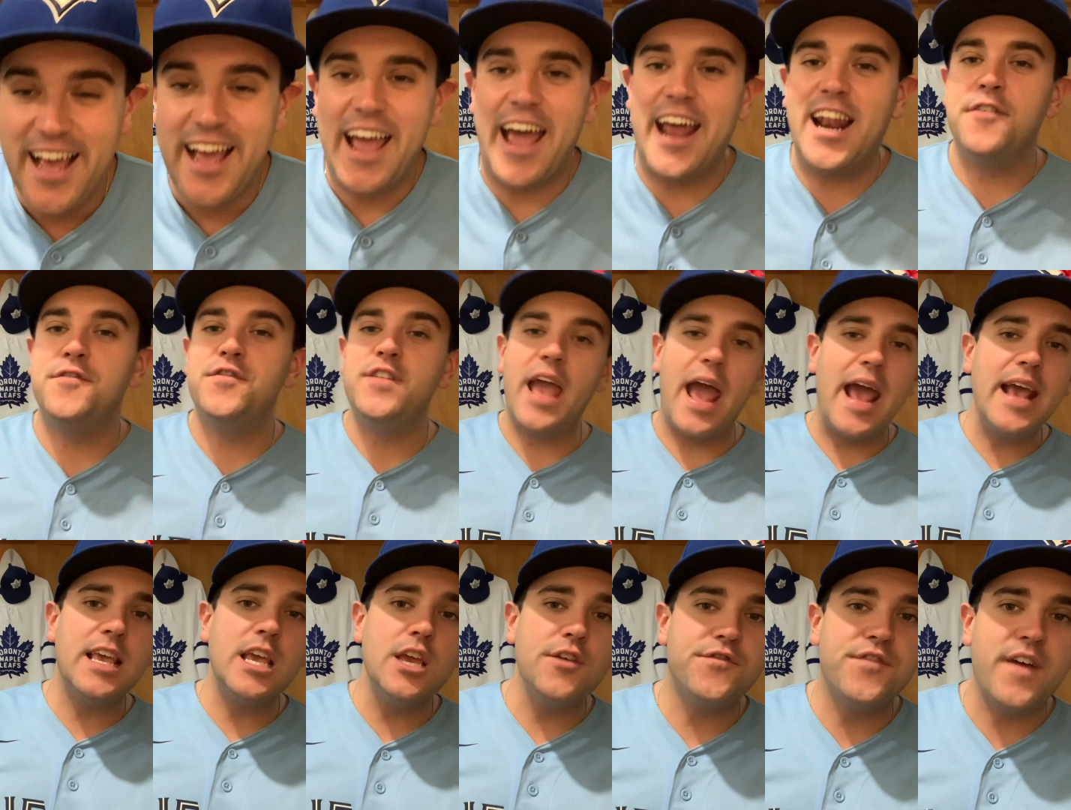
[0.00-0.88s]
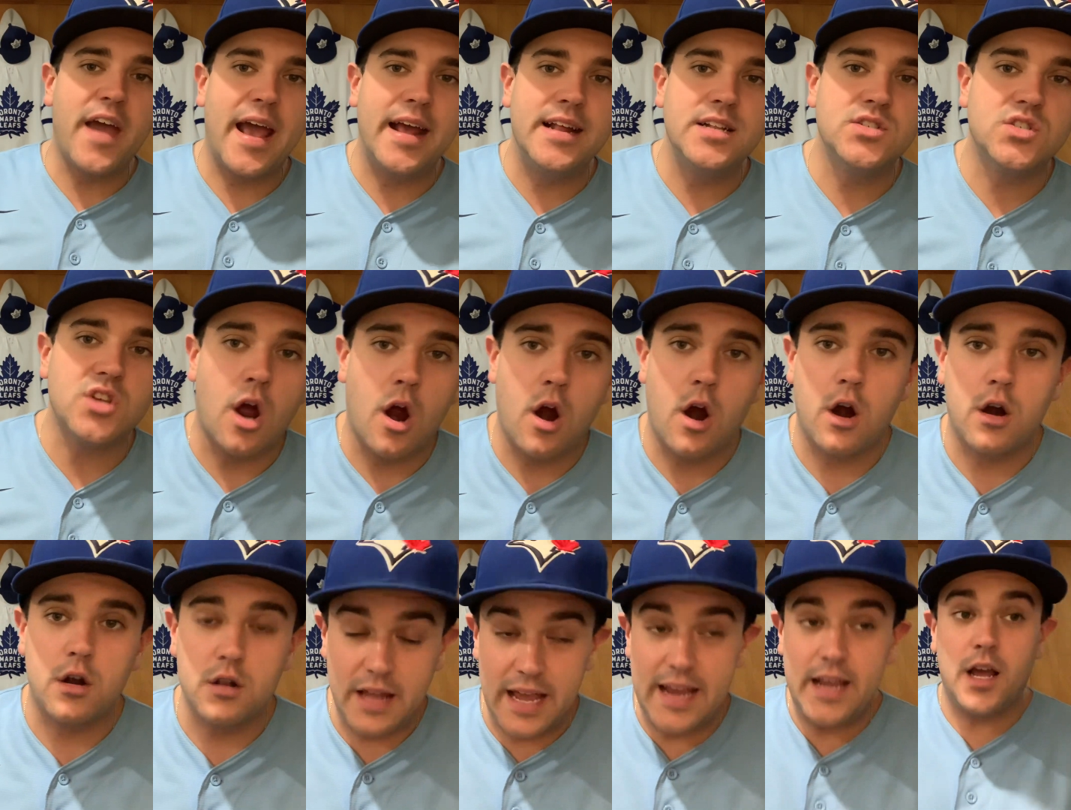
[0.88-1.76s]
And if Yankee fans
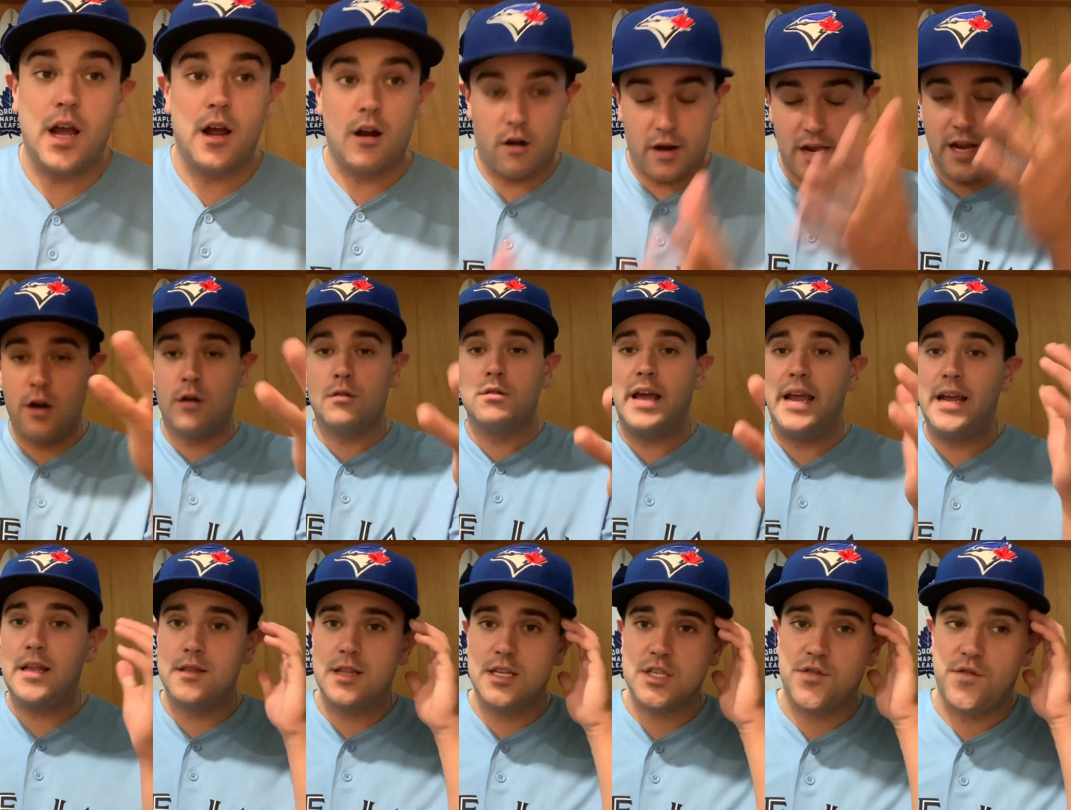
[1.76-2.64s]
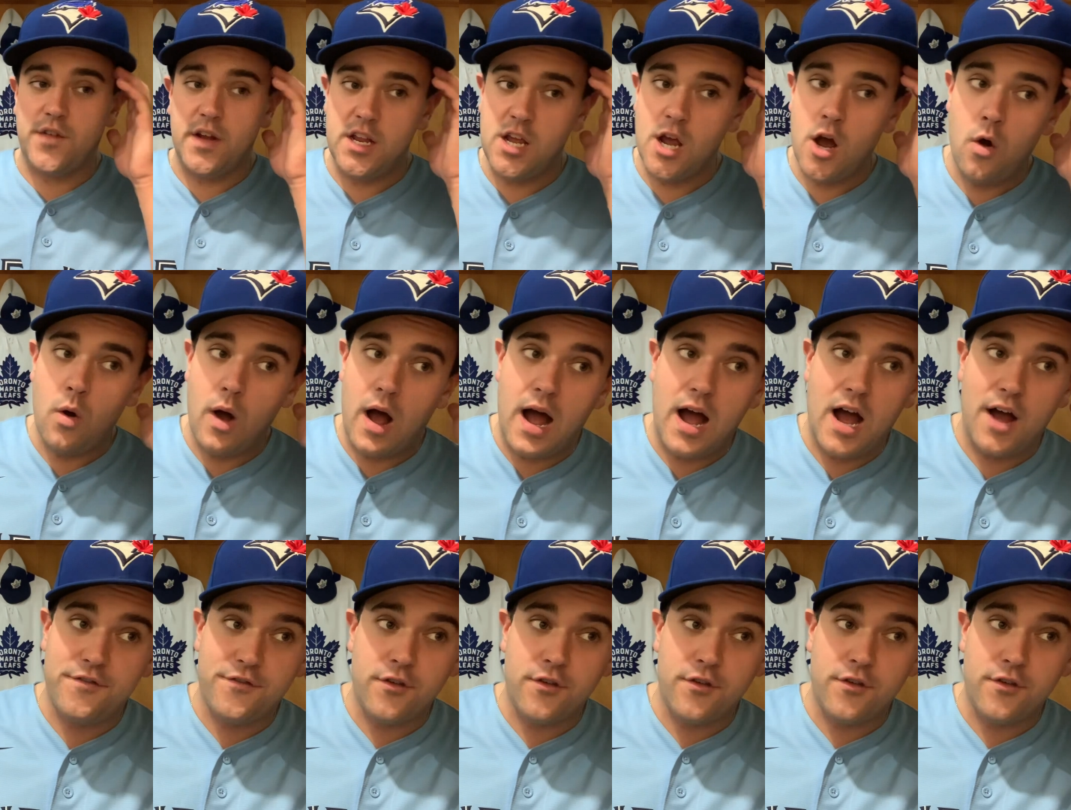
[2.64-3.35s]
are here late in this video,